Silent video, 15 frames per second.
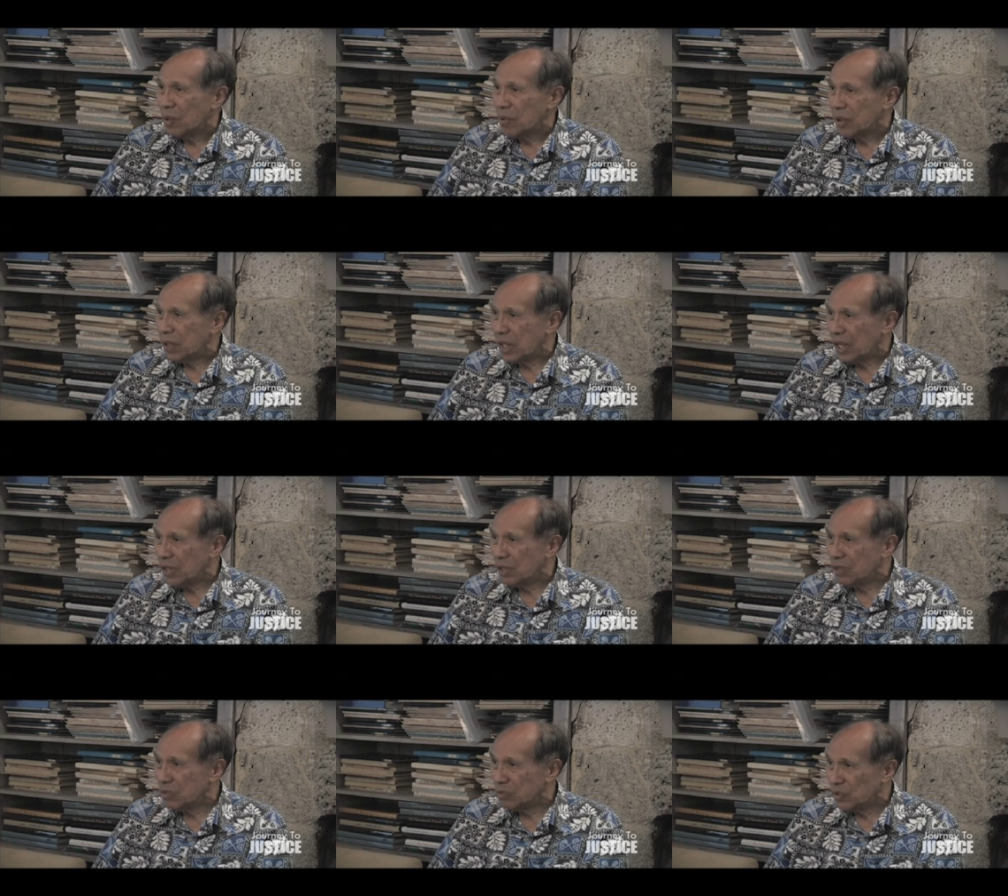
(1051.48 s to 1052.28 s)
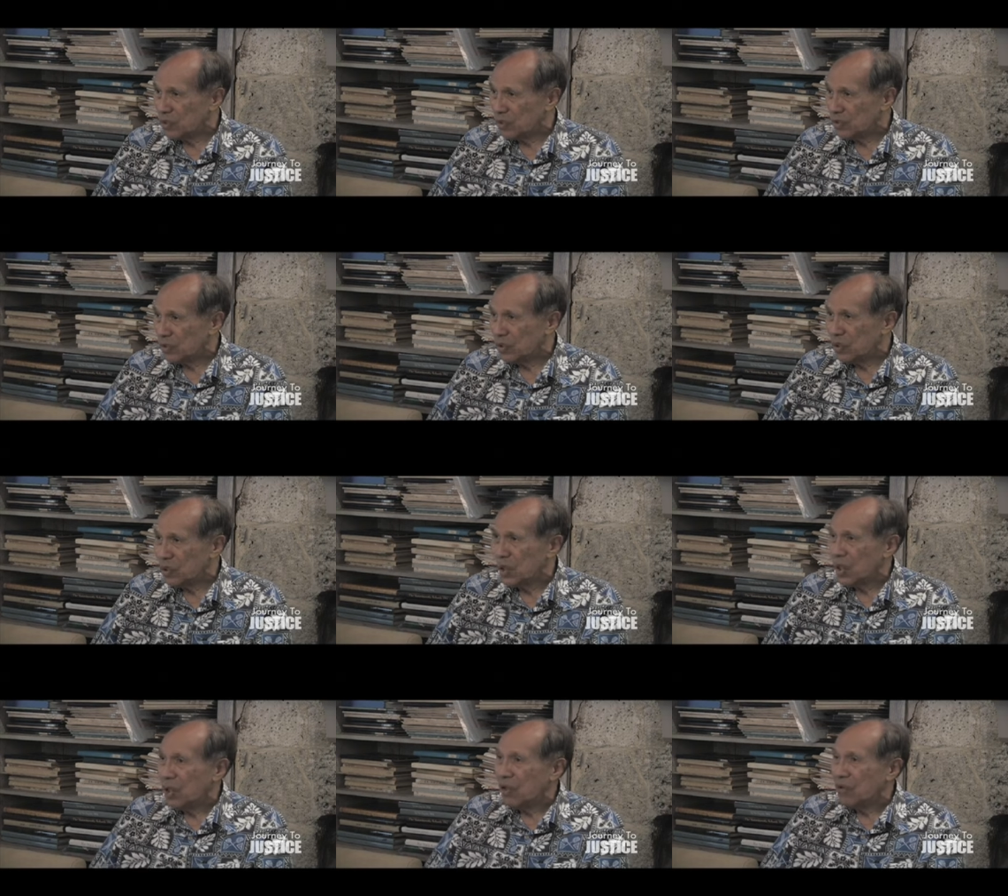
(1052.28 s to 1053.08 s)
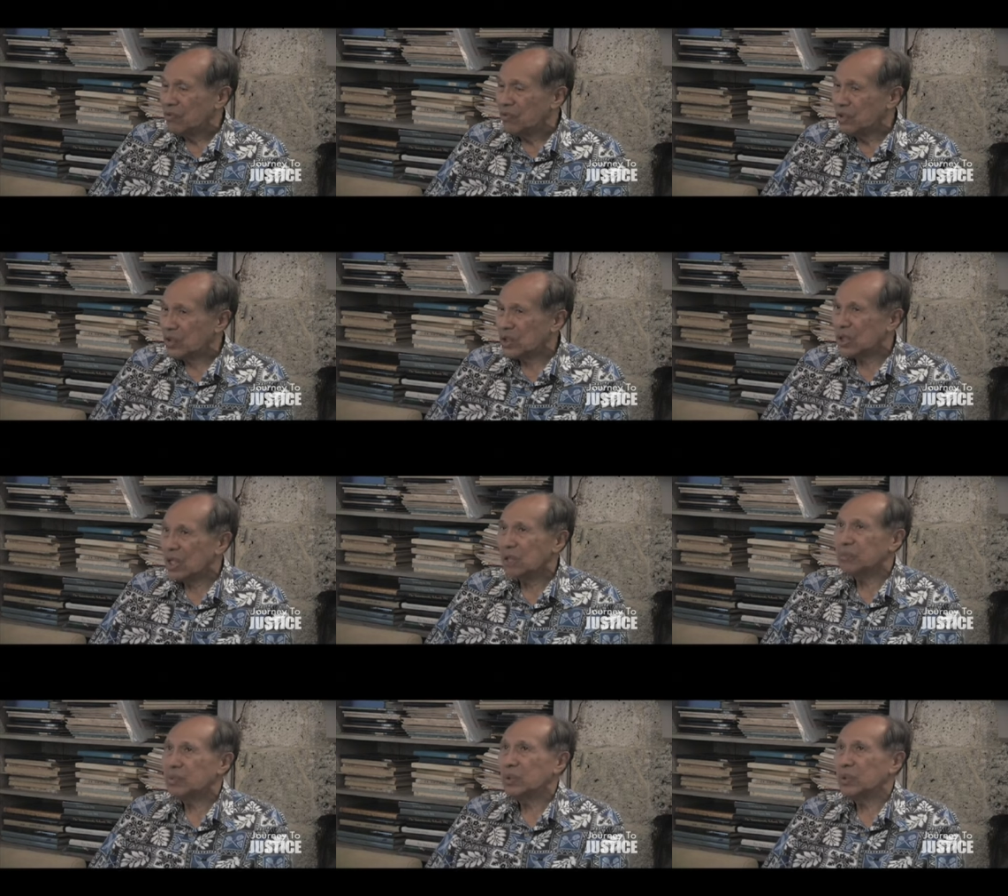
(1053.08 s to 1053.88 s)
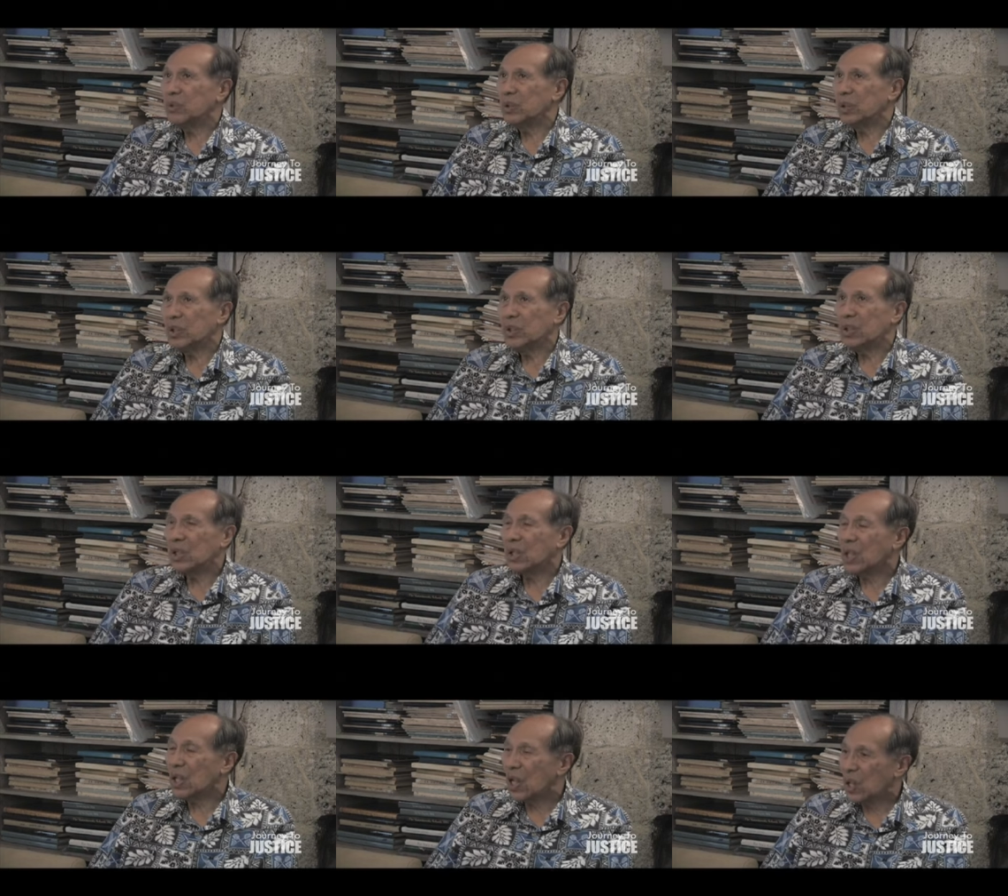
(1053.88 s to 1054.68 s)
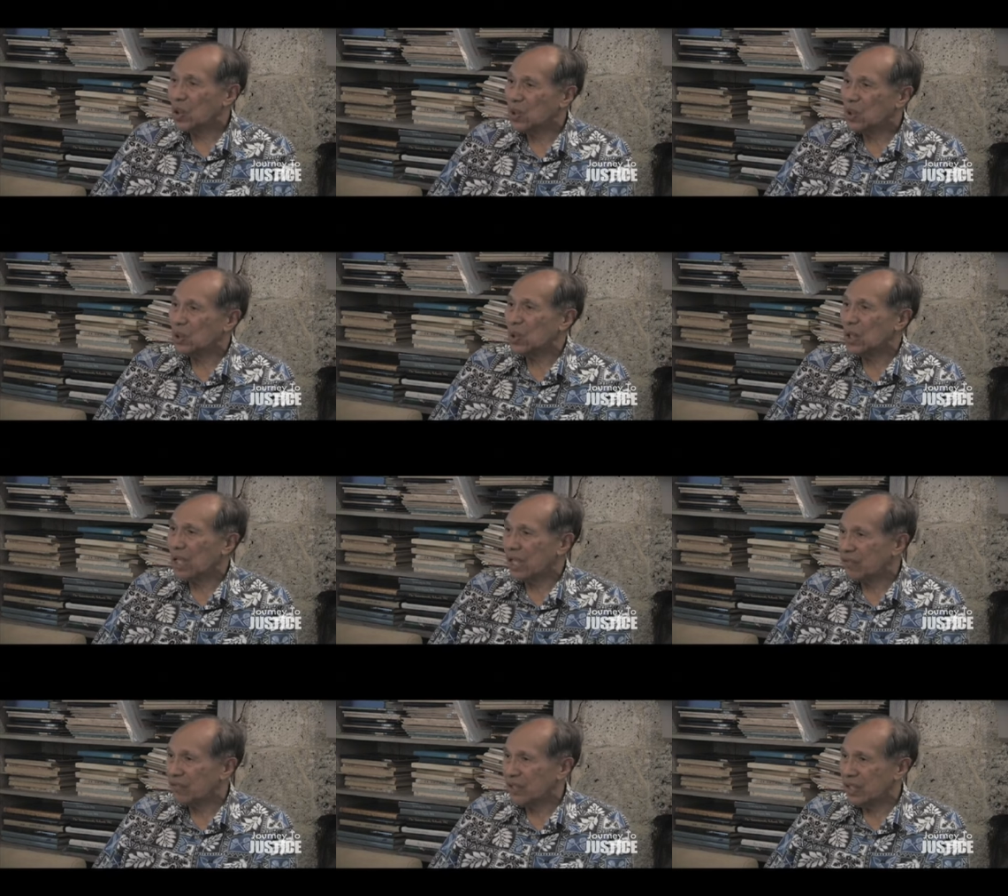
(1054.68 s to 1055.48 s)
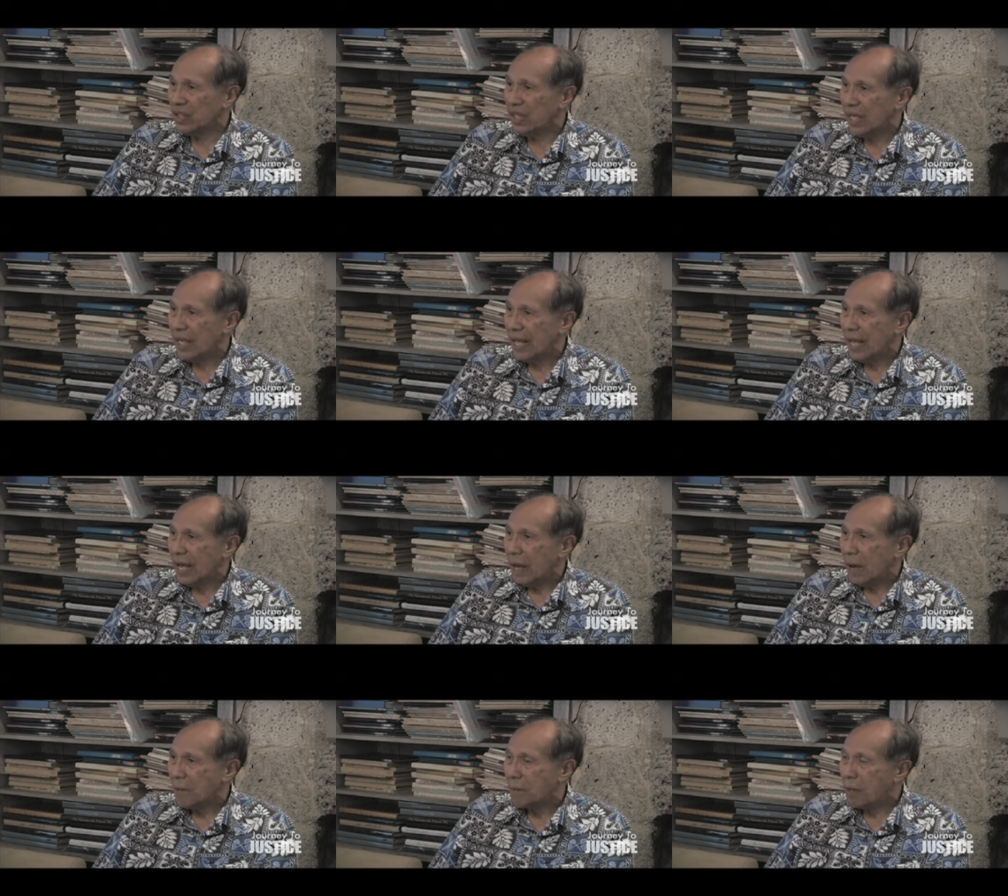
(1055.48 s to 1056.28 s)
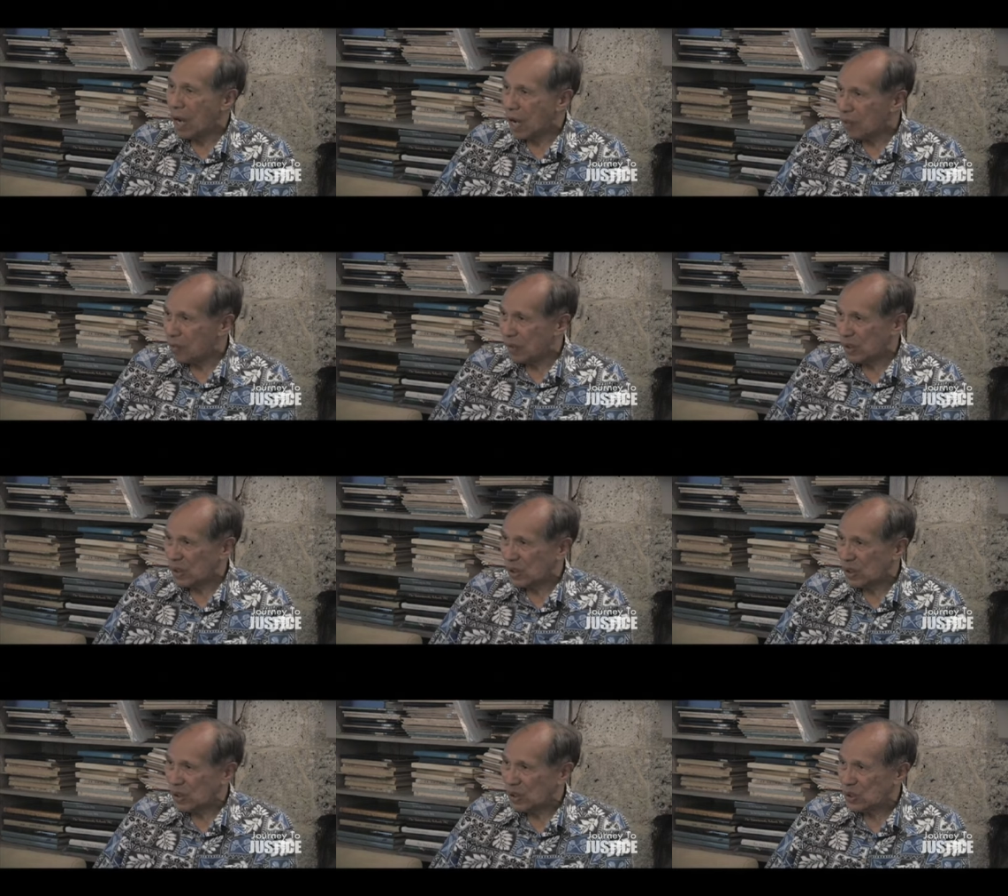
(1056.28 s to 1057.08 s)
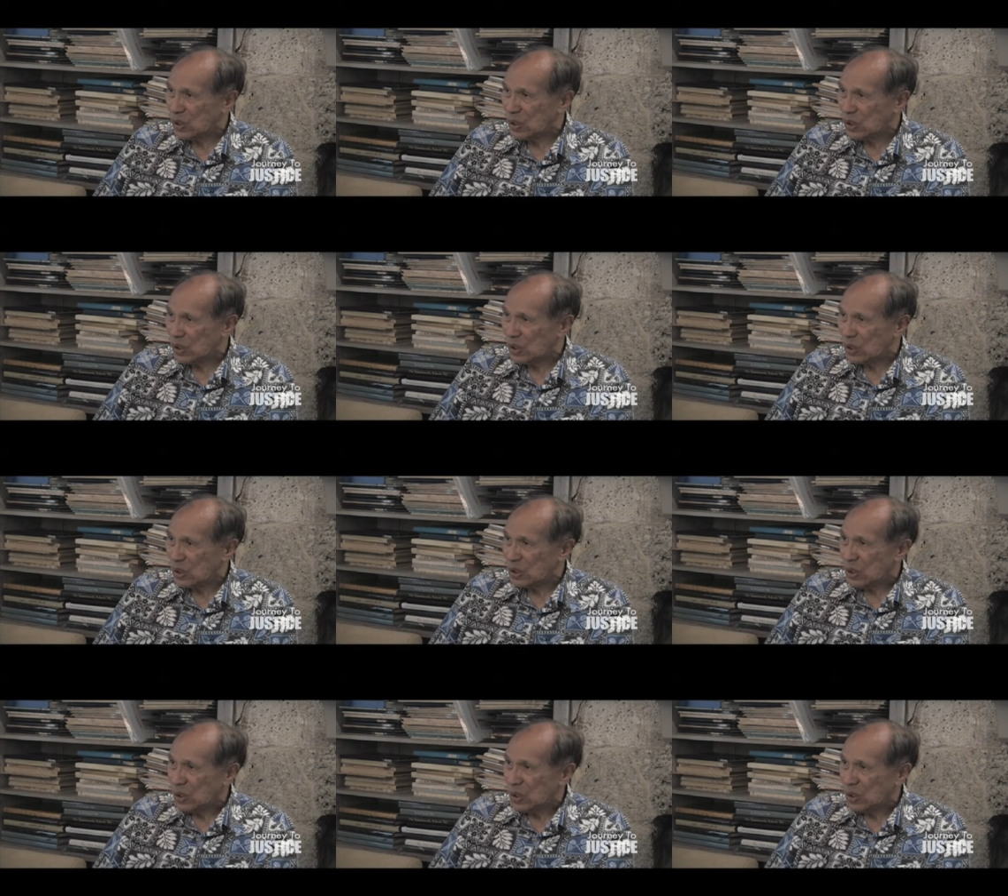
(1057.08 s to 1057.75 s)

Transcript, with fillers: began to move. Uh-huh. For example, with the Kaho'olawe yeah. bombing. Yeah.